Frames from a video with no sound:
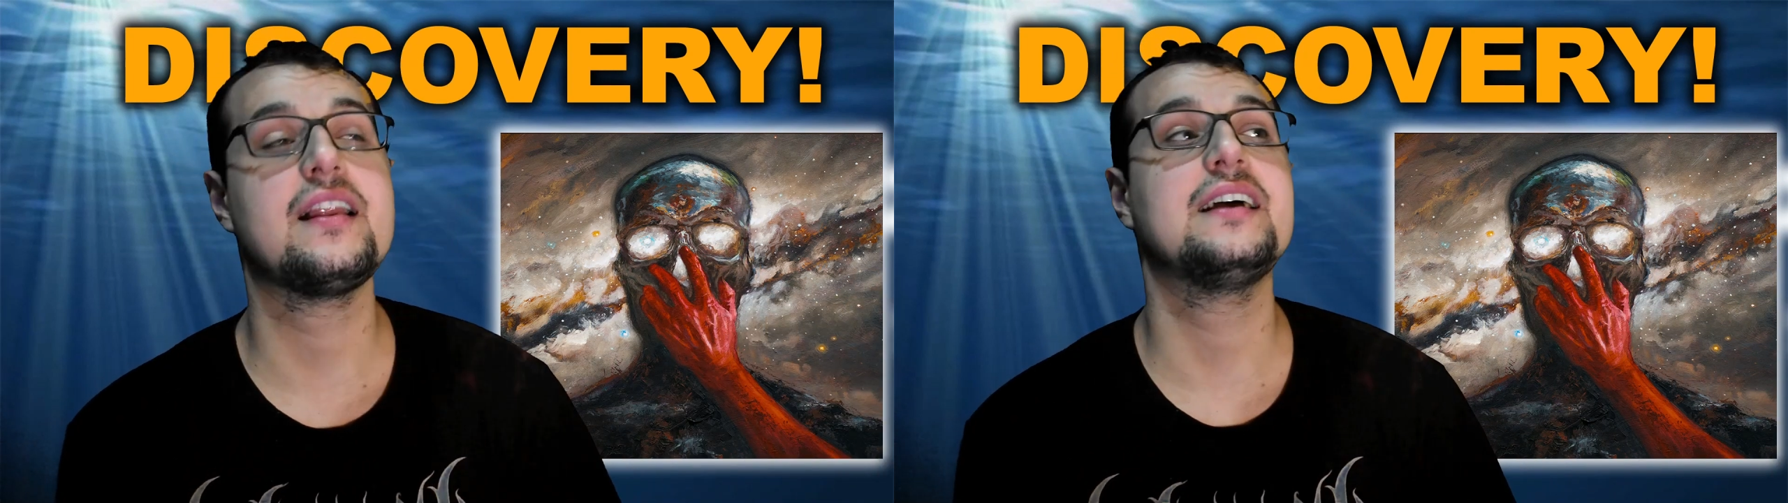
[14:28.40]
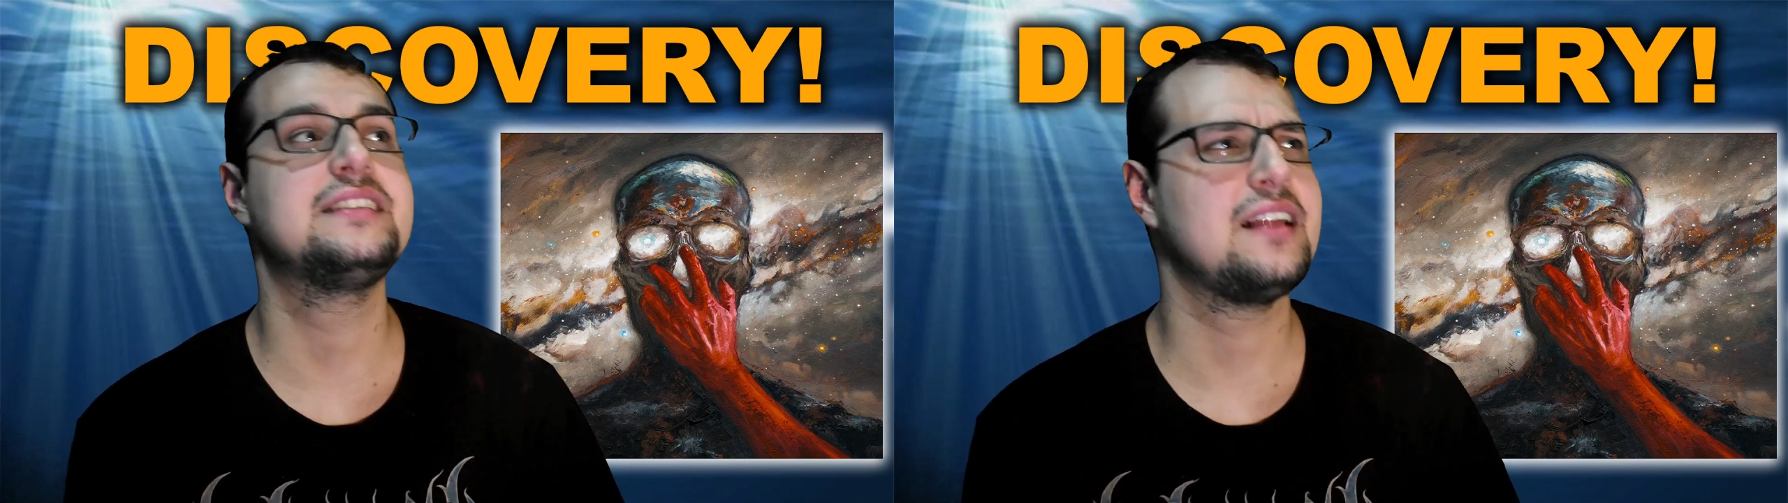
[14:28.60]

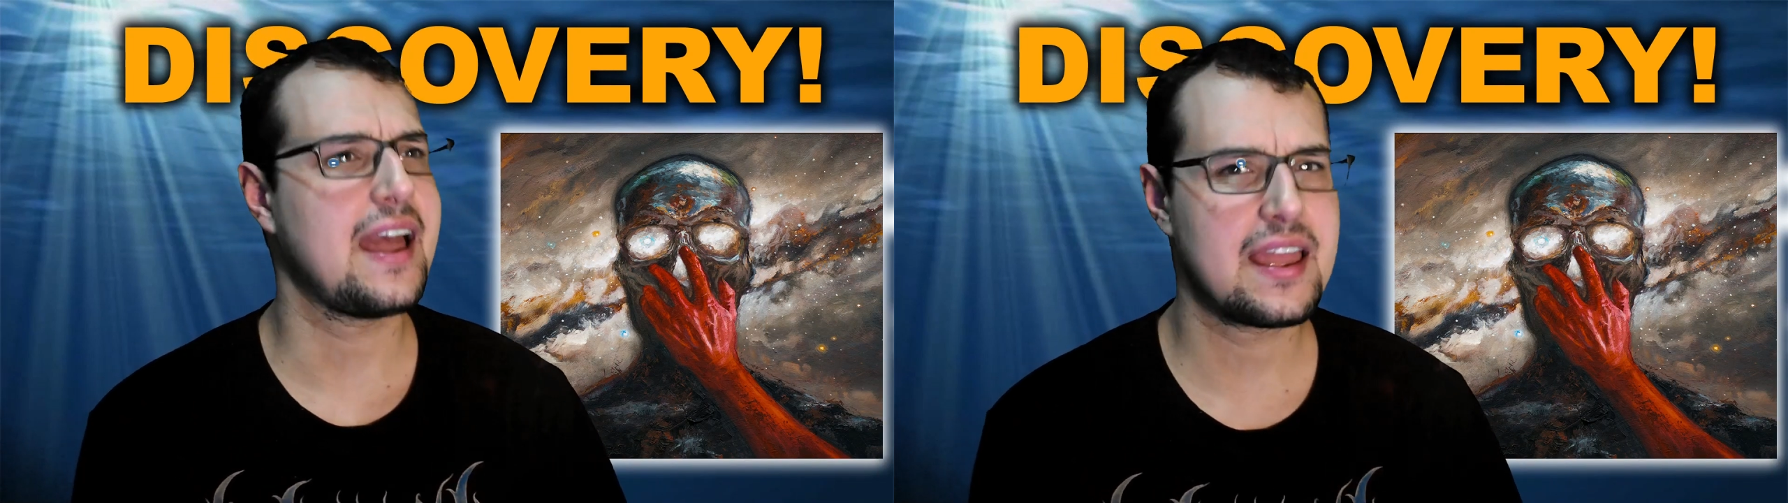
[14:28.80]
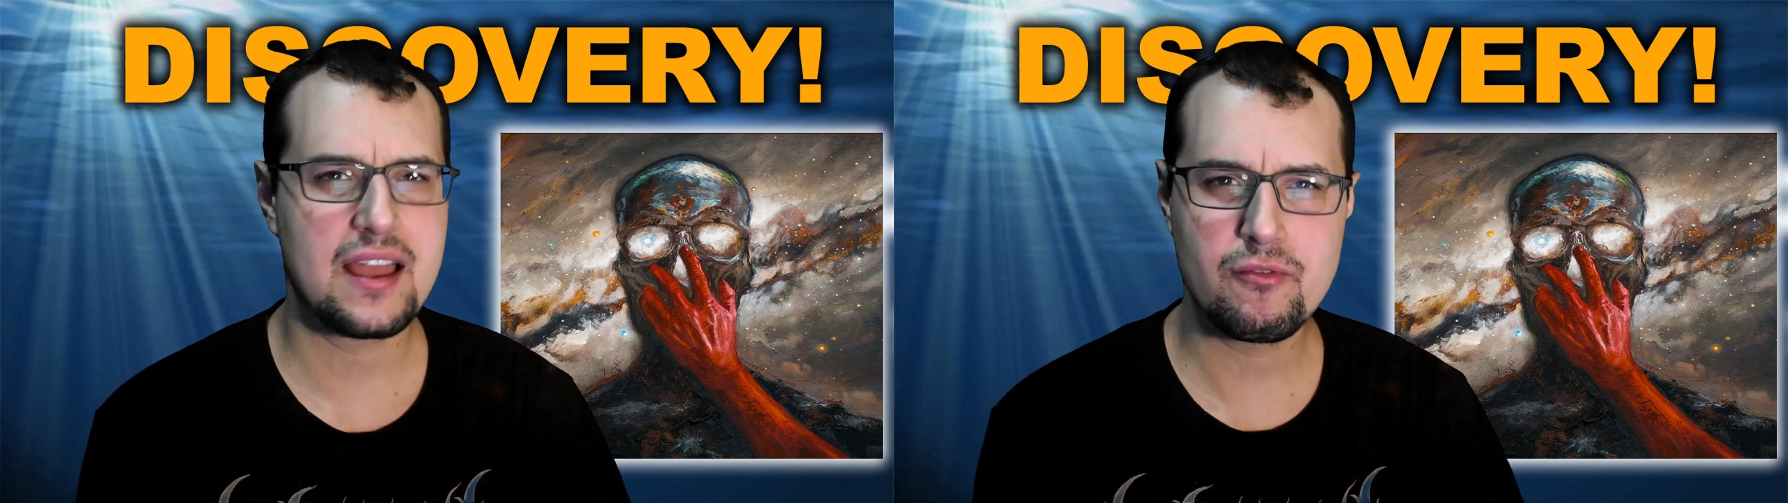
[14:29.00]
And I said,
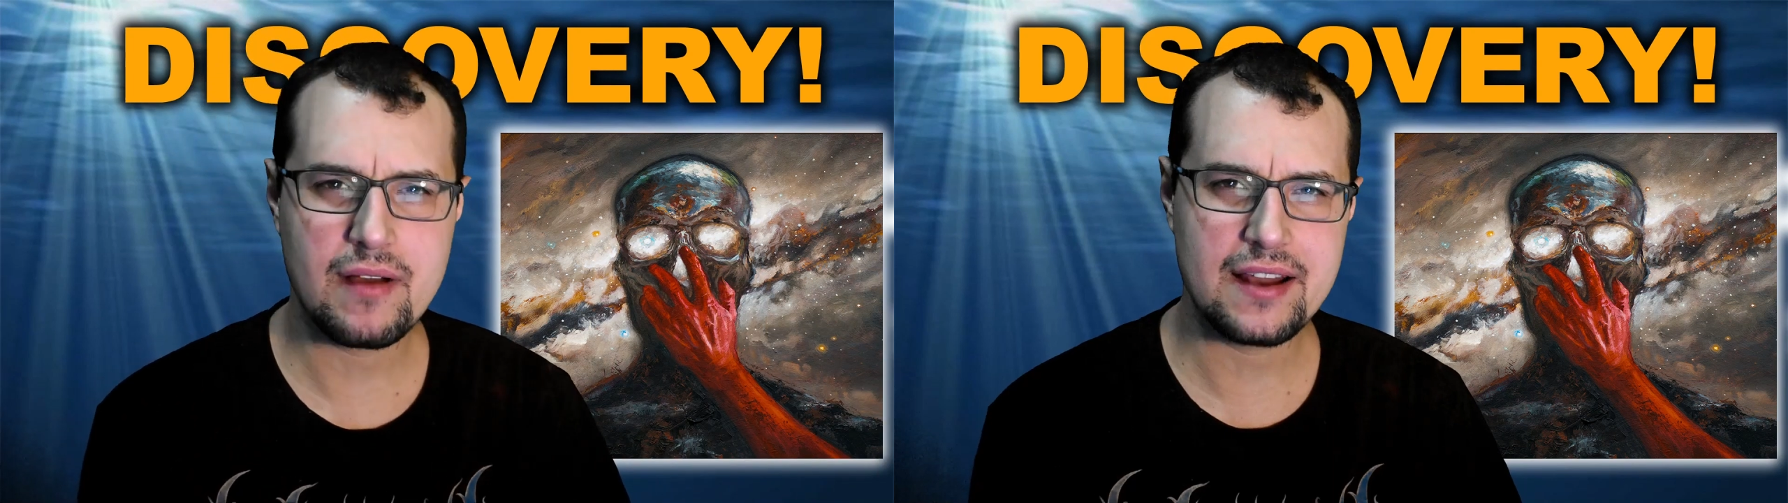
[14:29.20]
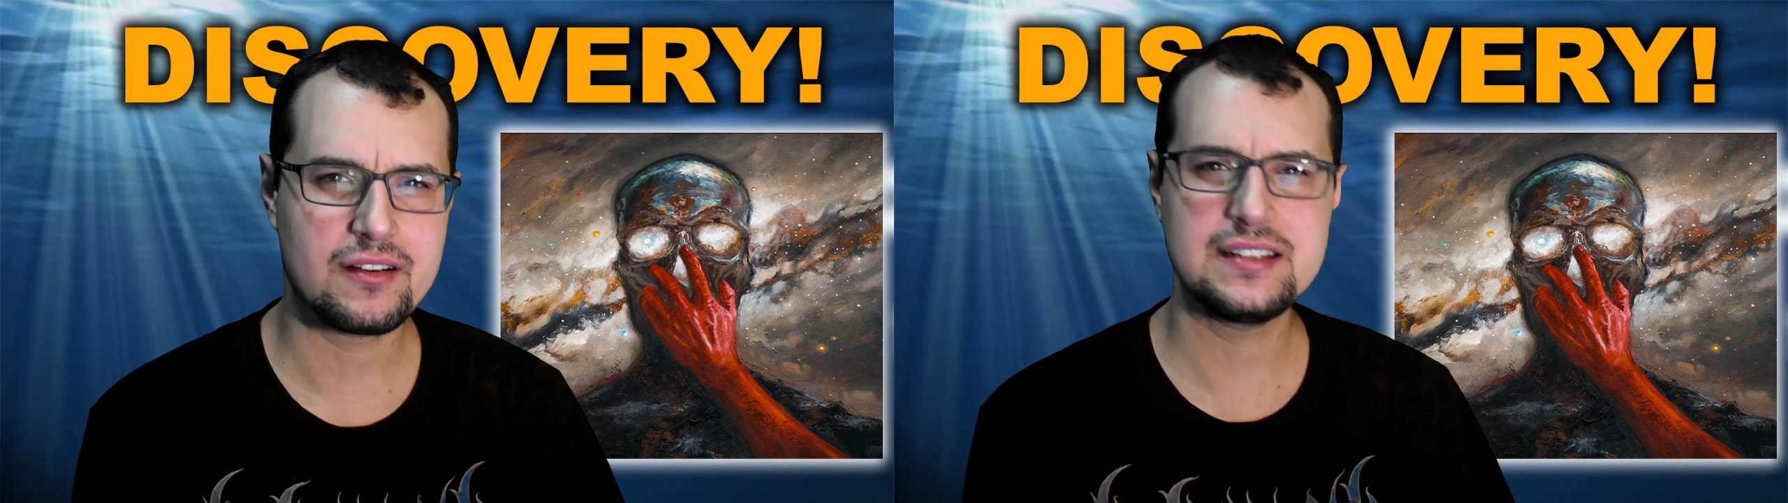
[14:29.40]
hey,
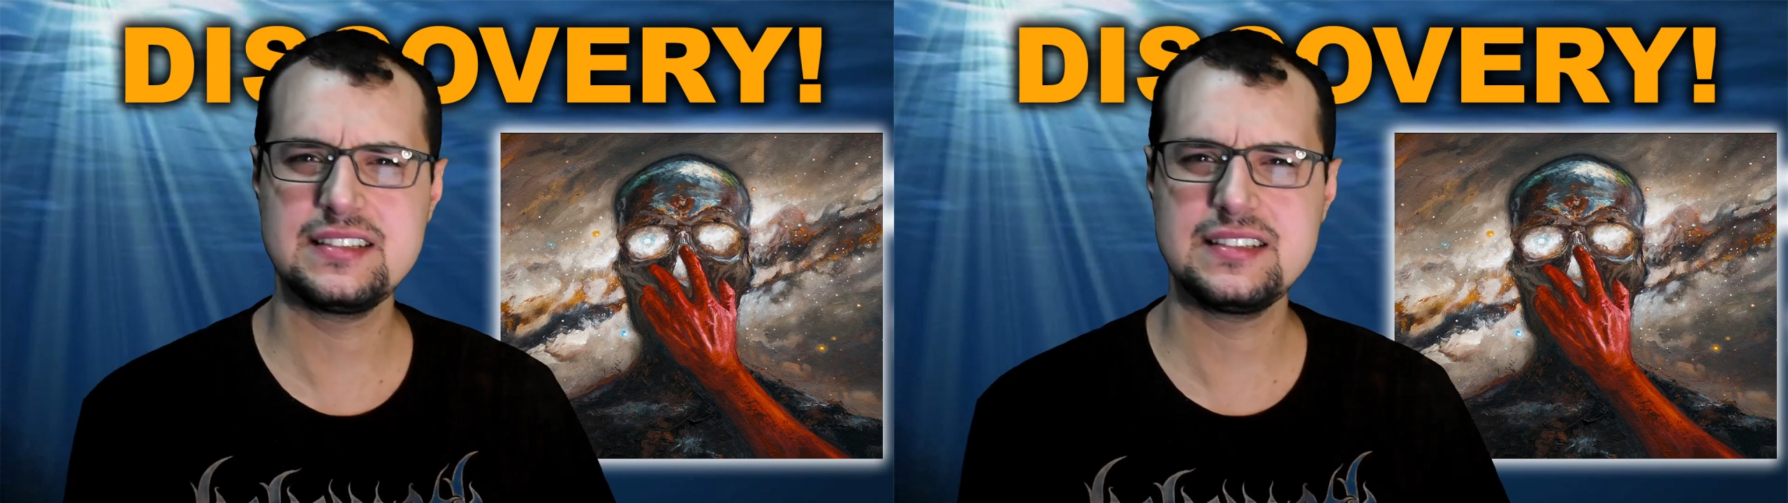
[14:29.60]
wait on,